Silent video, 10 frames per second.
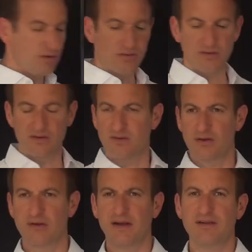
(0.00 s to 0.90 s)
using the
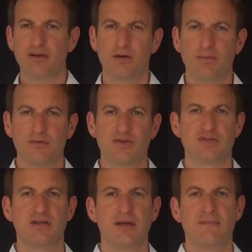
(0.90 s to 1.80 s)
singular value
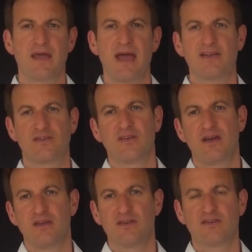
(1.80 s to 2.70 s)
decomposition as
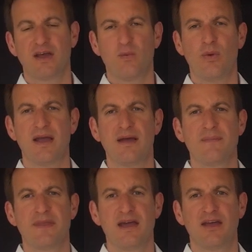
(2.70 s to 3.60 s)
in the same way
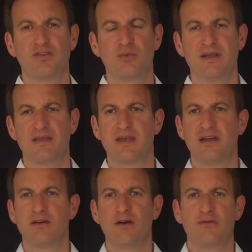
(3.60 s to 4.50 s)
as we did
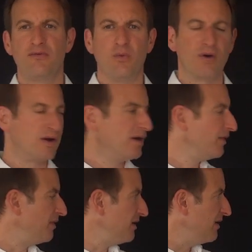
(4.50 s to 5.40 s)
that for
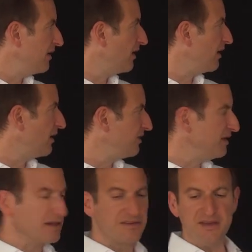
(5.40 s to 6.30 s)
the
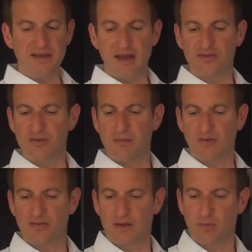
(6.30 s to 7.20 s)
DLT
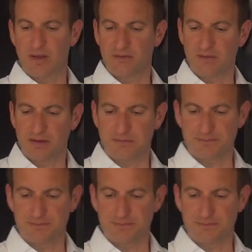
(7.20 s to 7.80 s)
estimation that we have done.